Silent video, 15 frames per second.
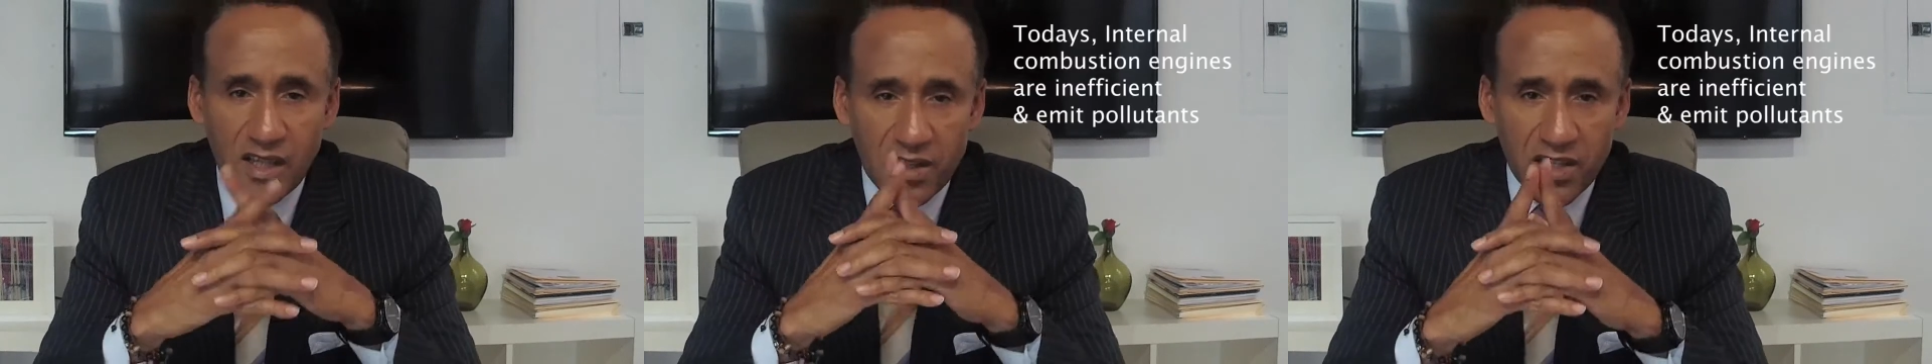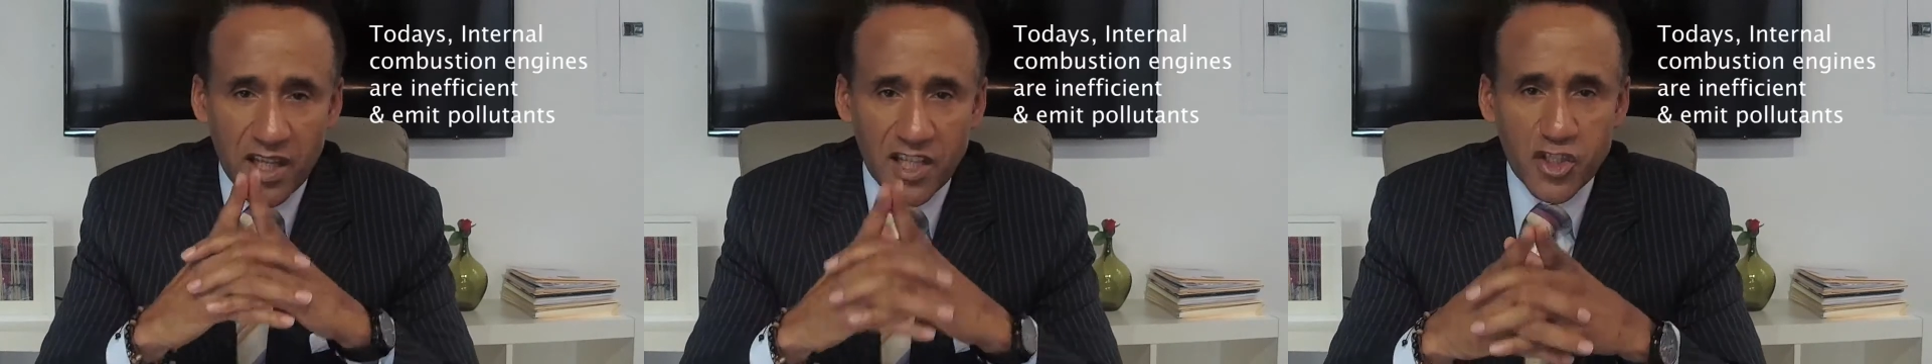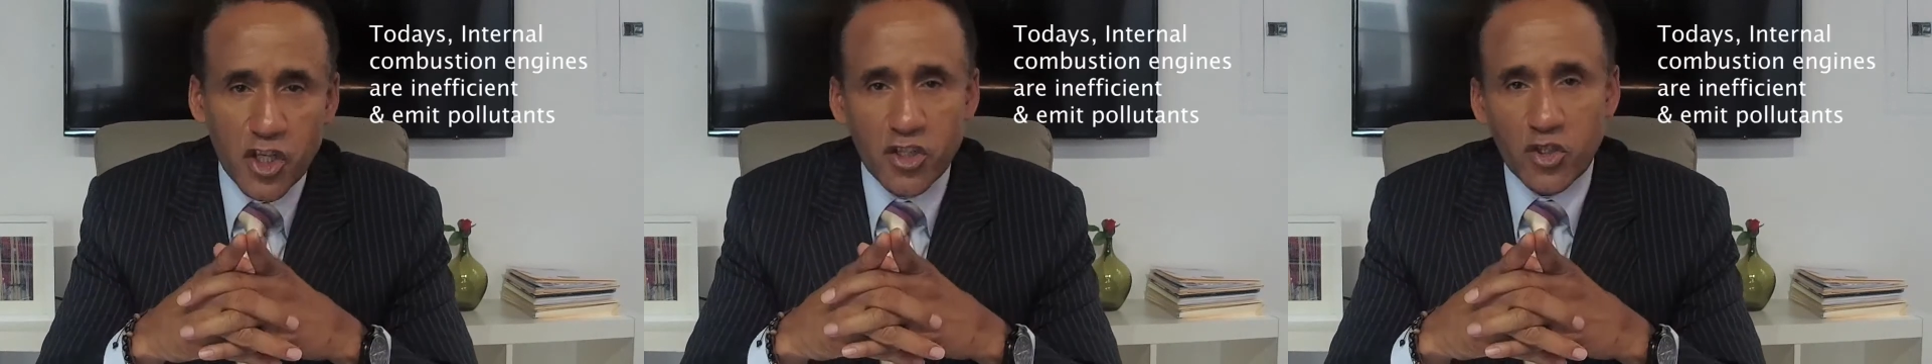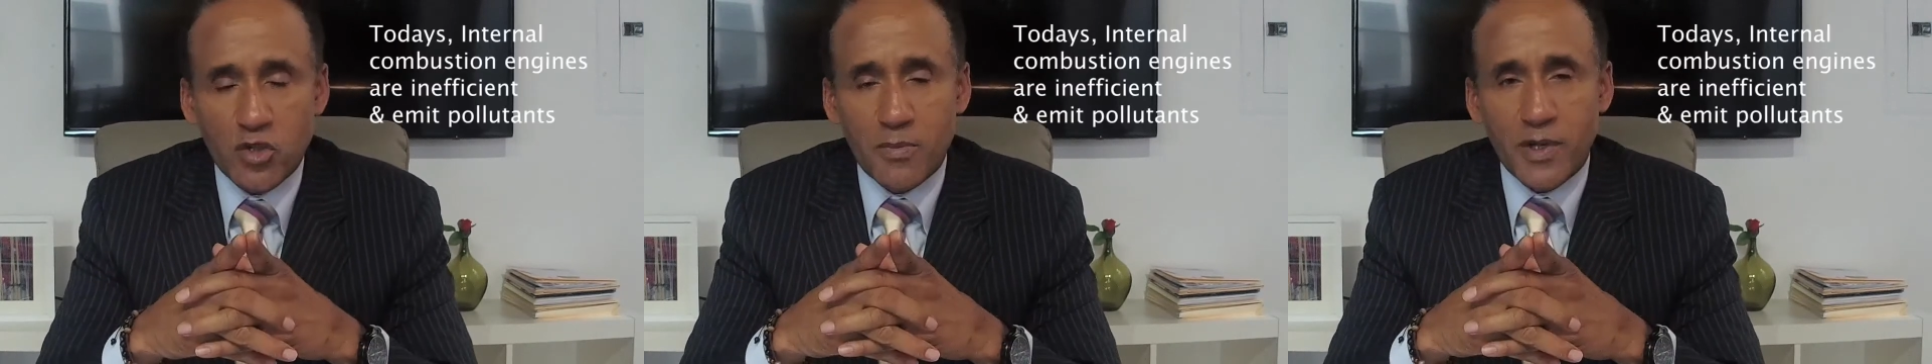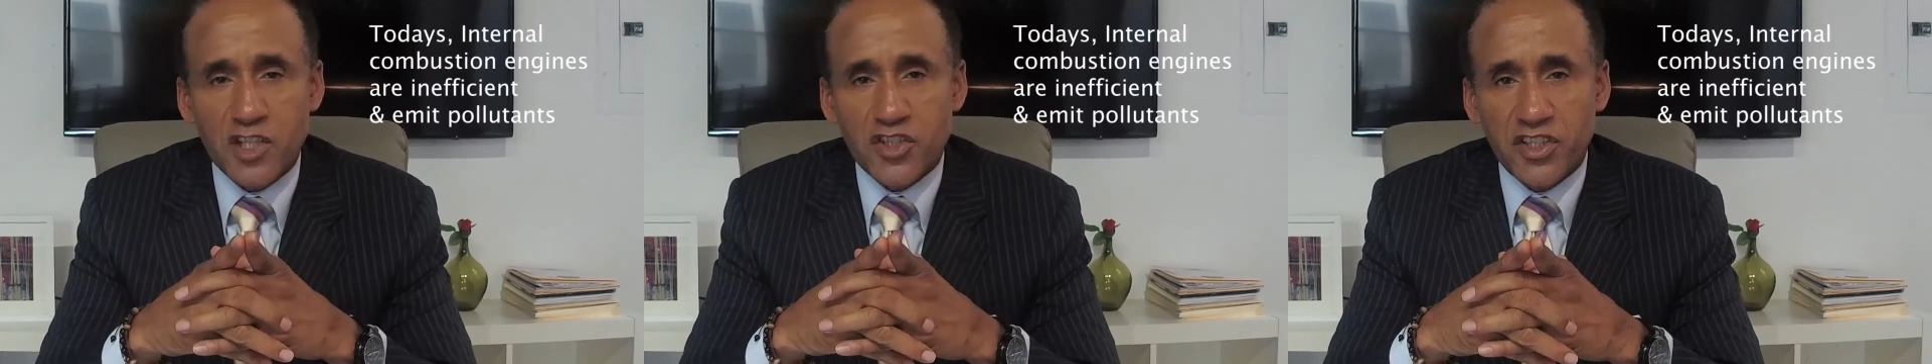The internal
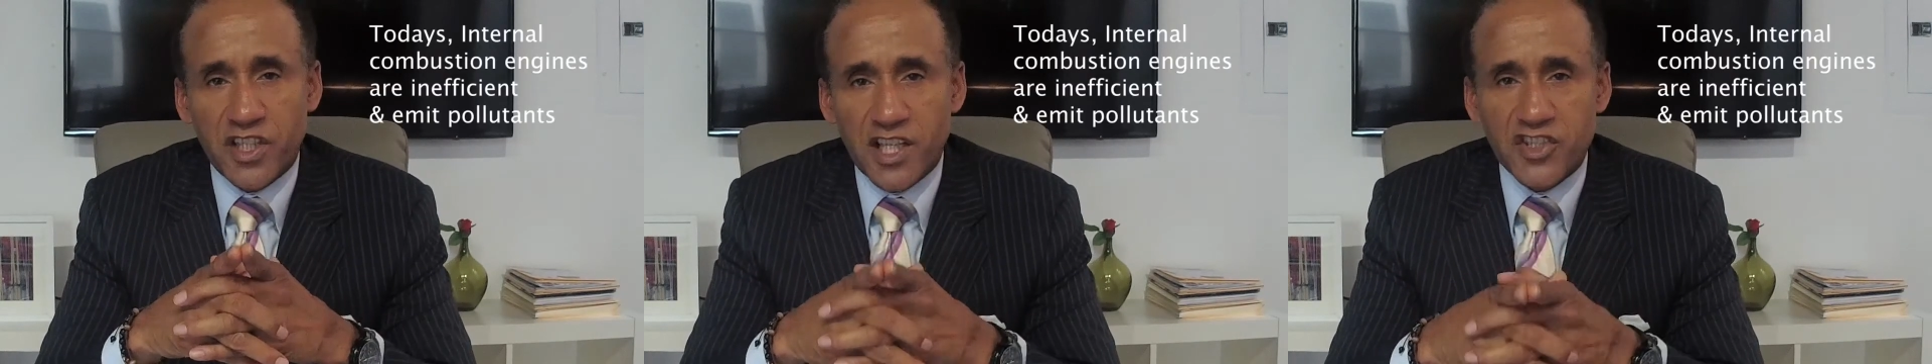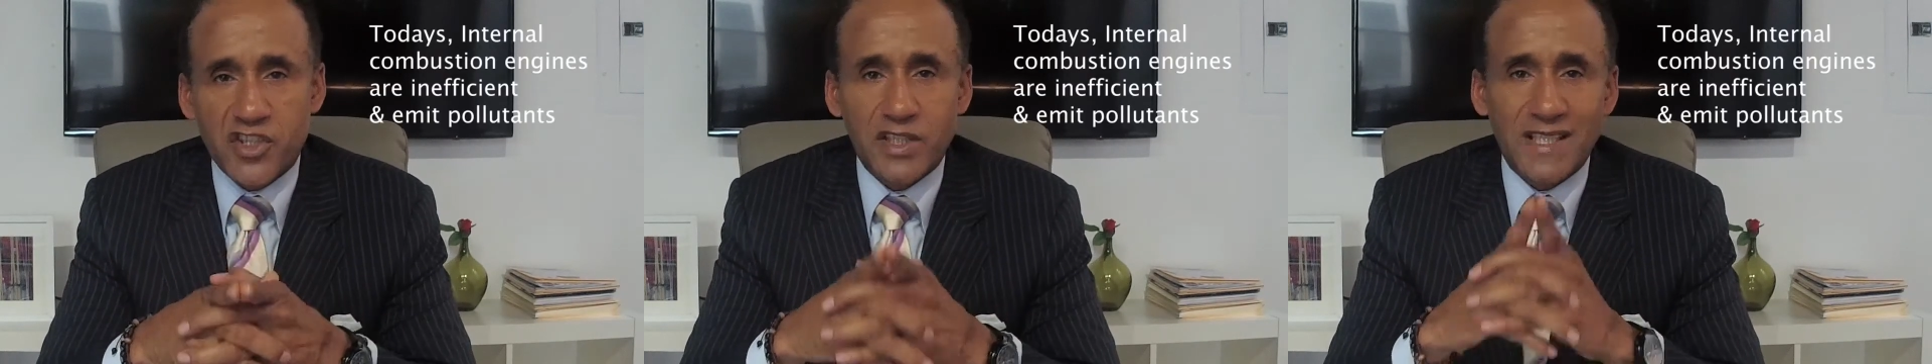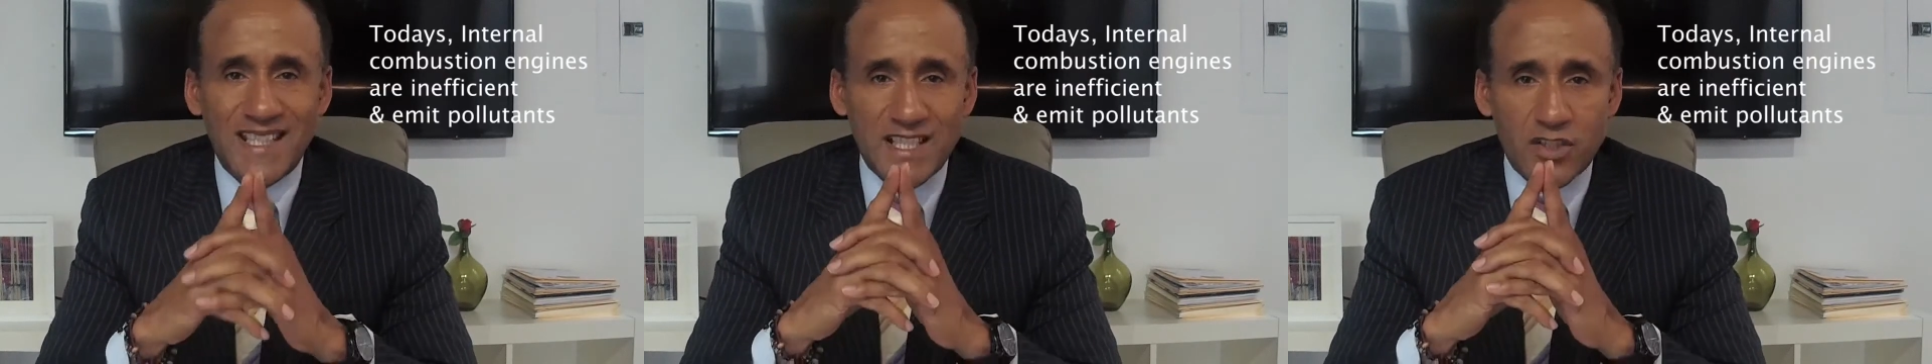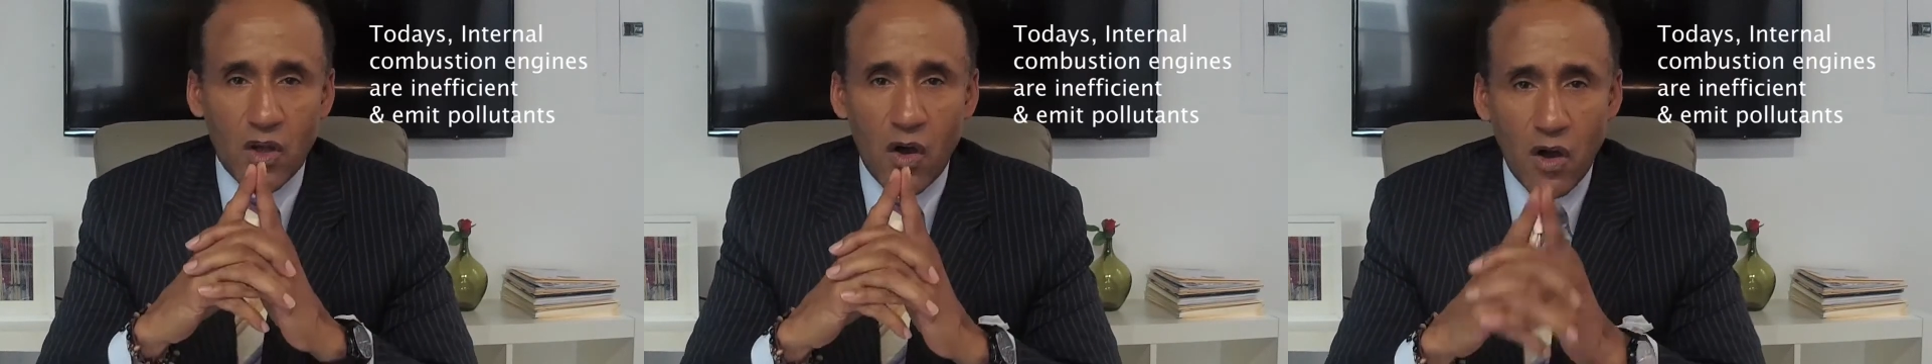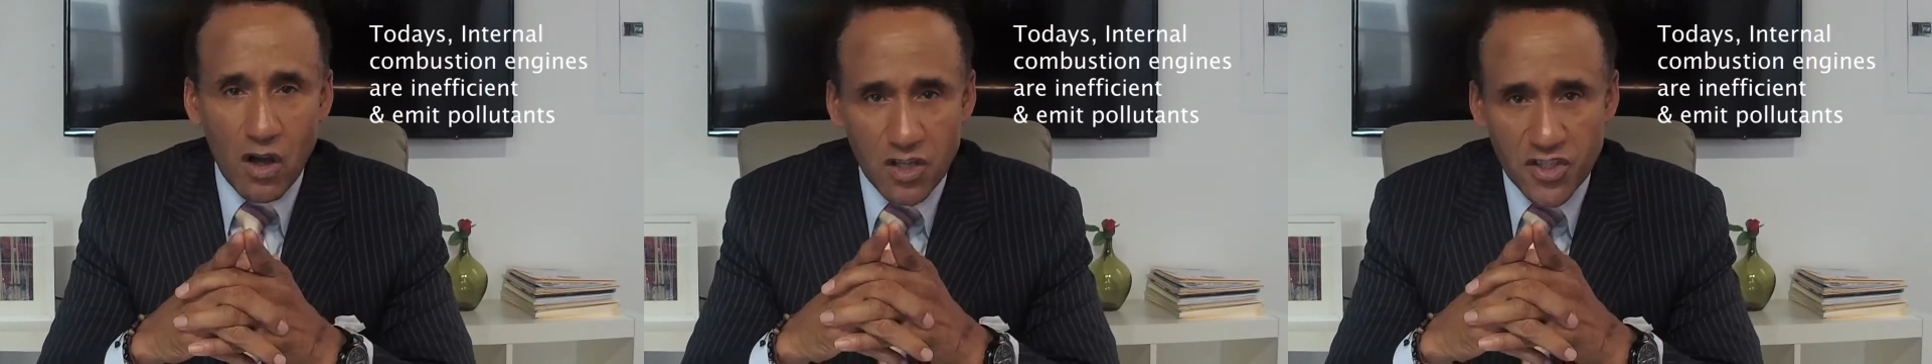combustion engine is
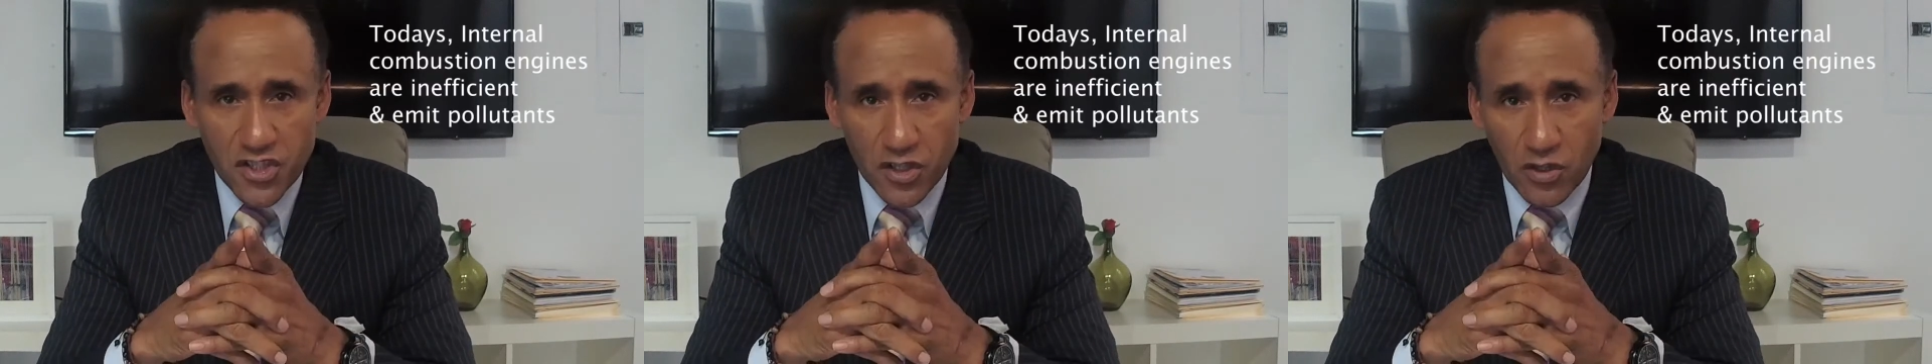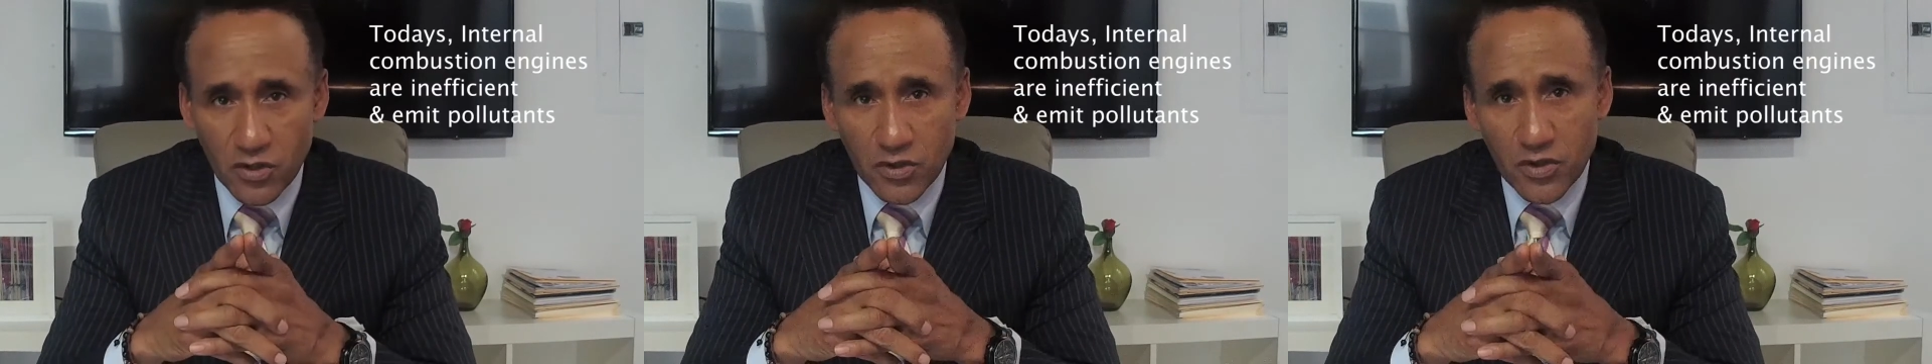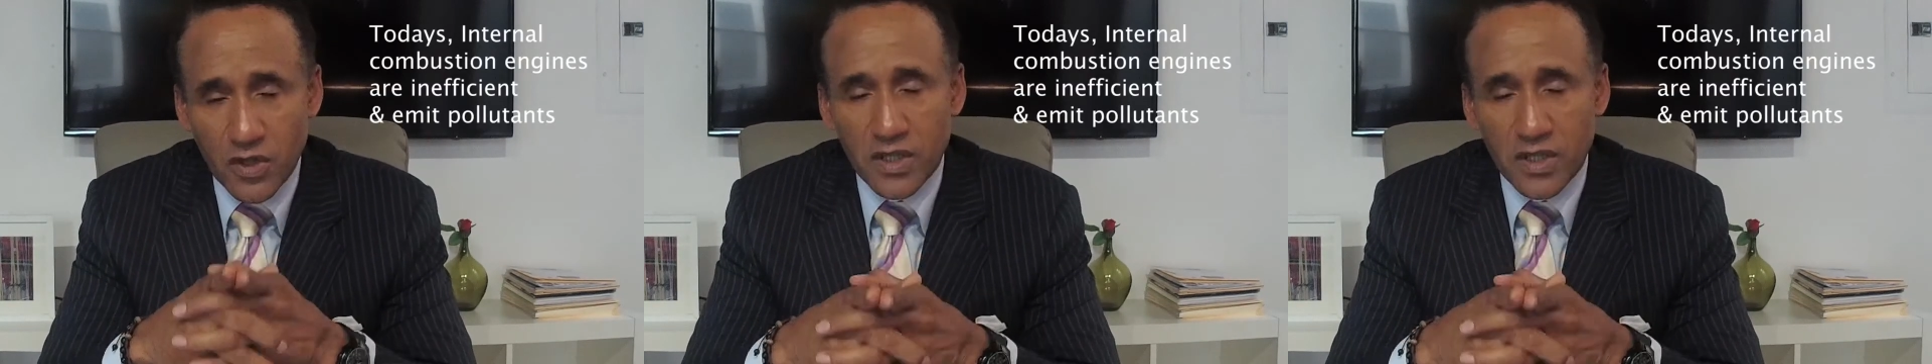also